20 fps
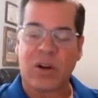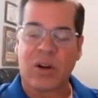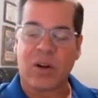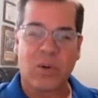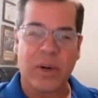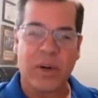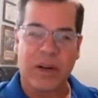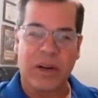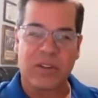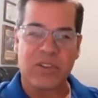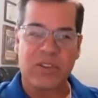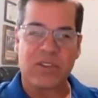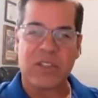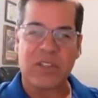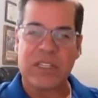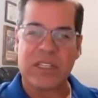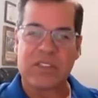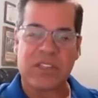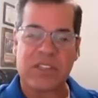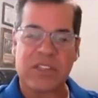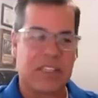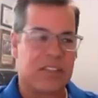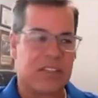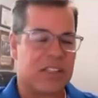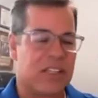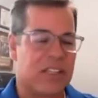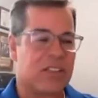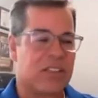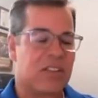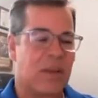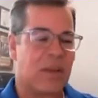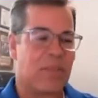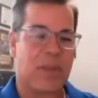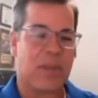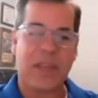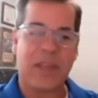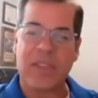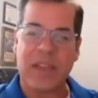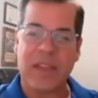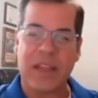careers. Is this
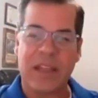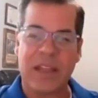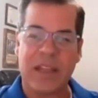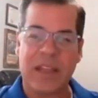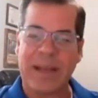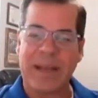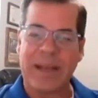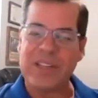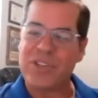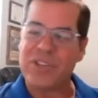something that, am I